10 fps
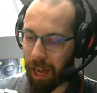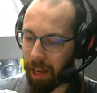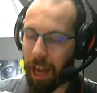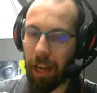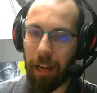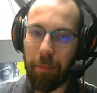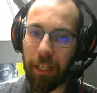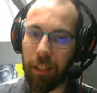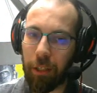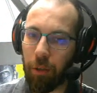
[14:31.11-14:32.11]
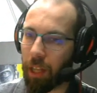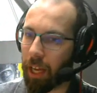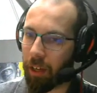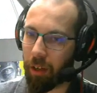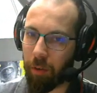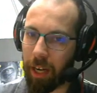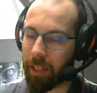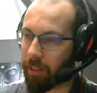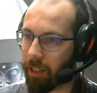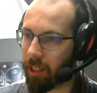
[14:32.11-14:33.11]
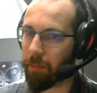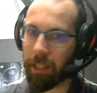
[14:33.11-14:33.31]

I immediately knew, like, alright,